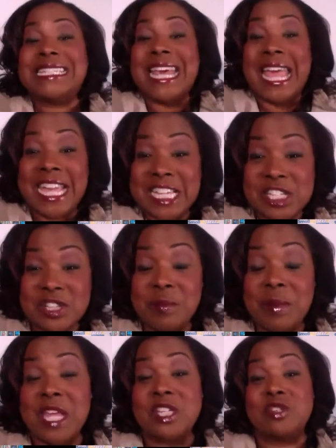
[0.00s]
take it to the
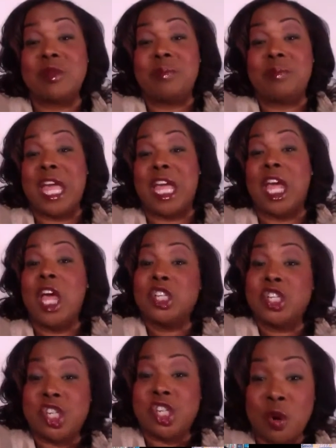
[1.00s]
manager of the bank.
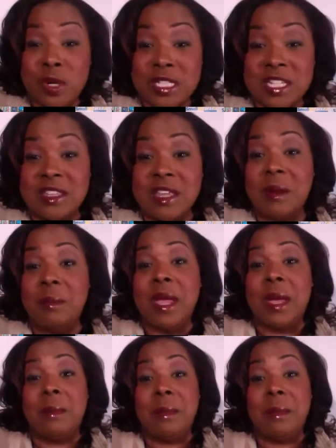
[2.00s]
Show it to them.